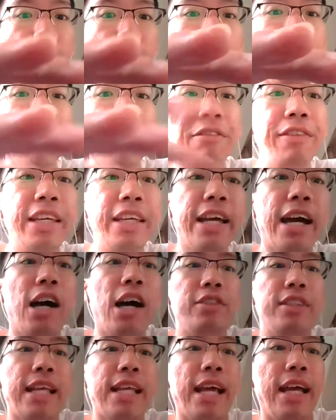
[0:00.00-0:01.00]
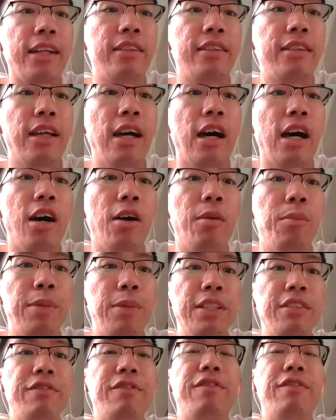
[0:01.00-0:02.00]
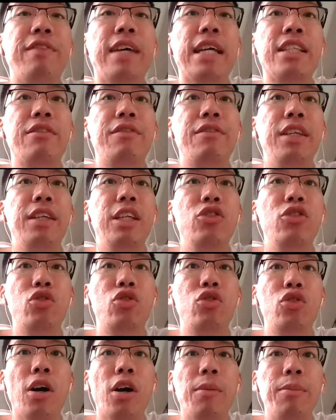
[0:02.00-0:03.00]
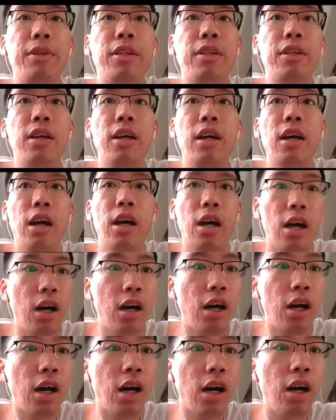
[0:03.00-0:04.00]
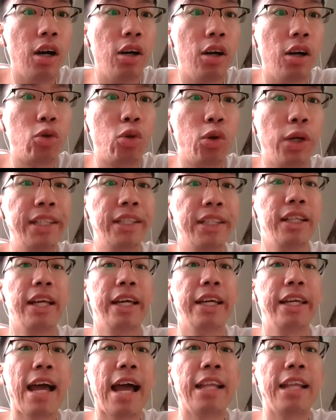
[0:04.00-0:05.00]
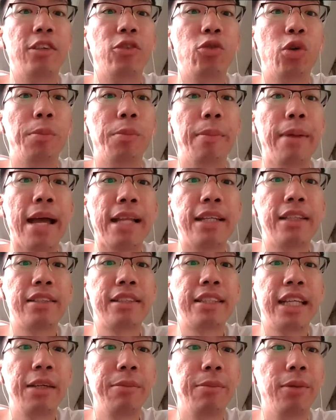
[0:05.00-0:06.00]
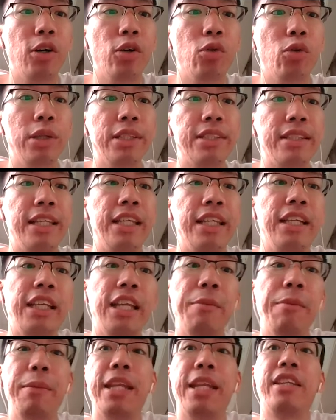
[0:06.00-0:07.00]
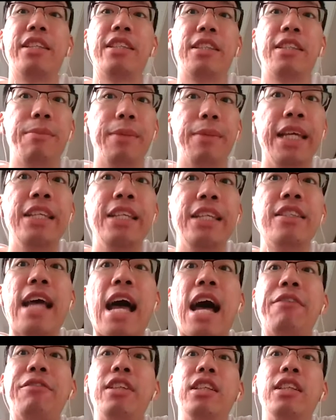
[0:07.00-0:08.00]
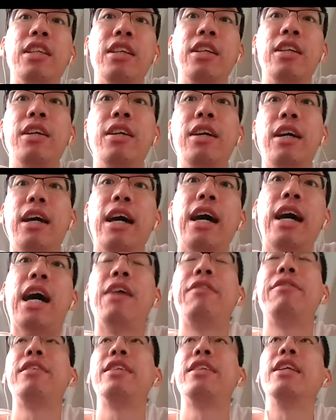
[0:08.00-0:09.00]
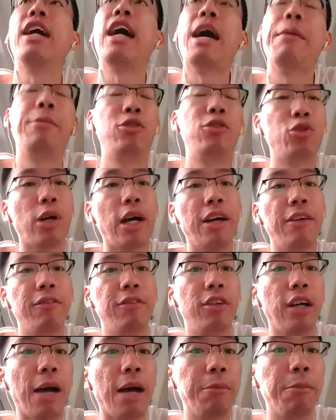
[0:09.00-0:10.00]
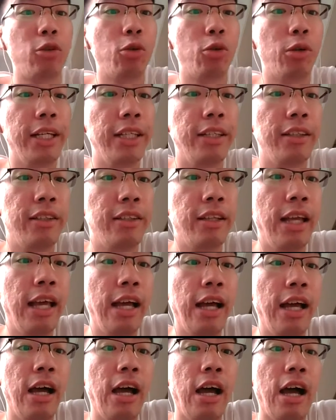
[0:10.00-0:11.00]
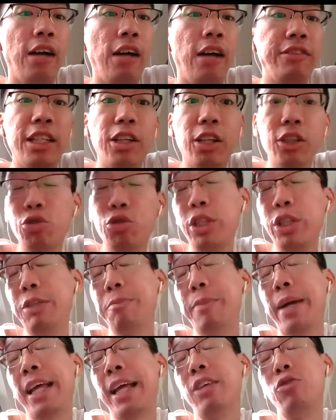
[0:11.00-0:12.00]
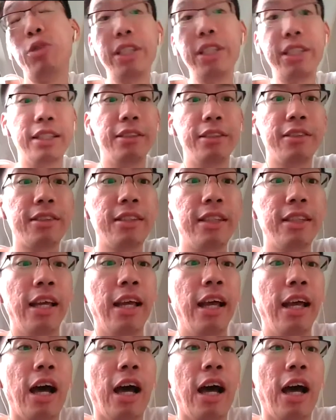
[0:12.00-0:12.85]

We can figure out that um, base gas fee dropped um, greatly and remained stable within limited space after the, after the hyperdrive upgrade. Uh, there are three main reasons.